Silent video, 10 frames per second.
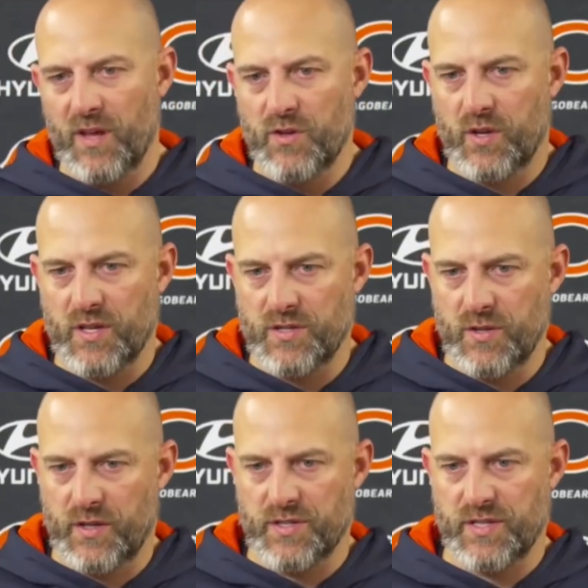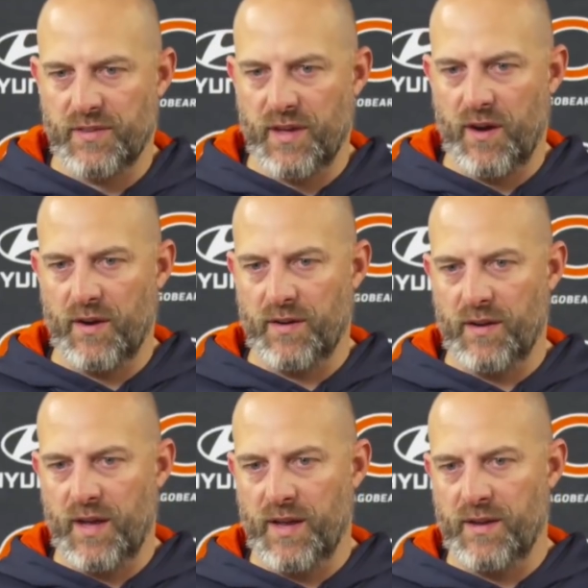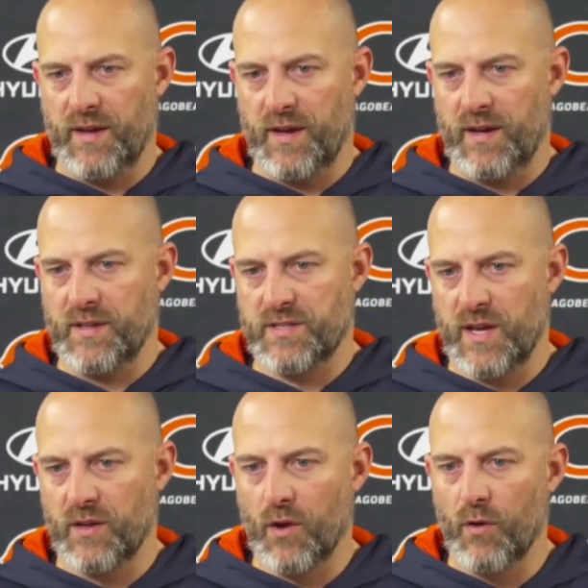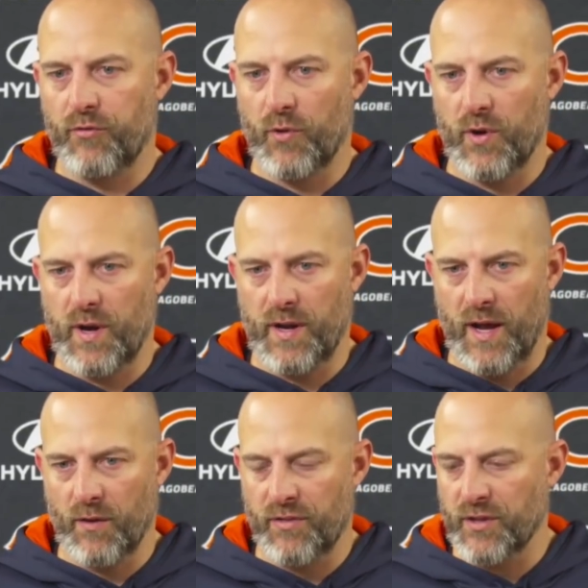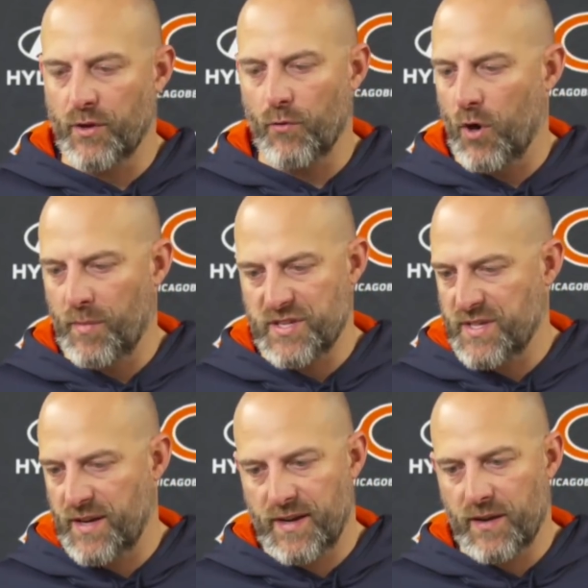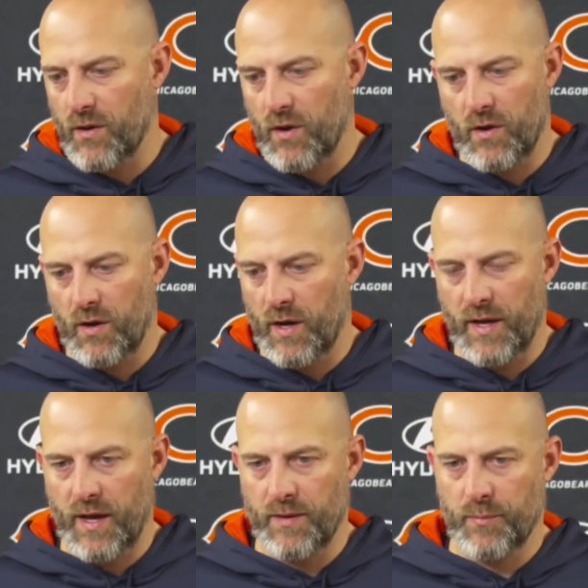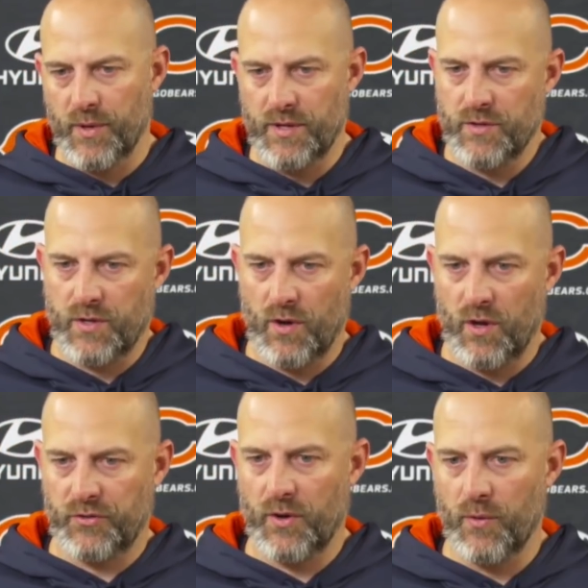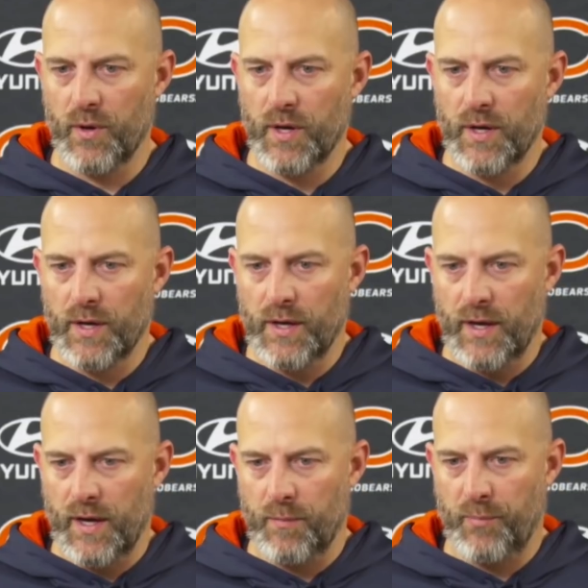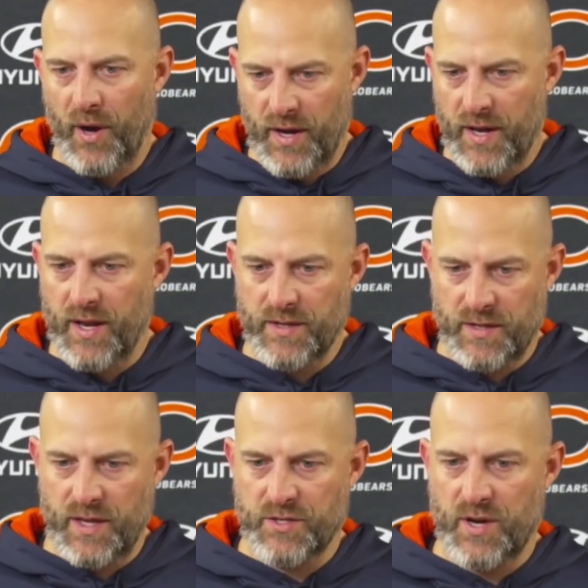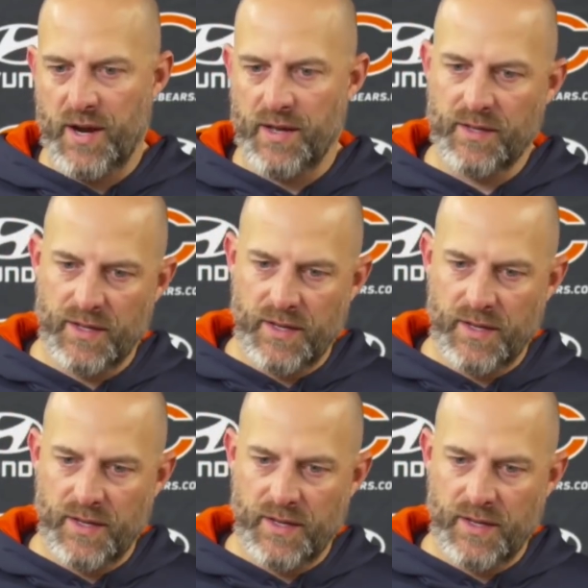you could sit there and say to go for it, and I don't think you're wrong by saying that at all. But you could also punt it and try to,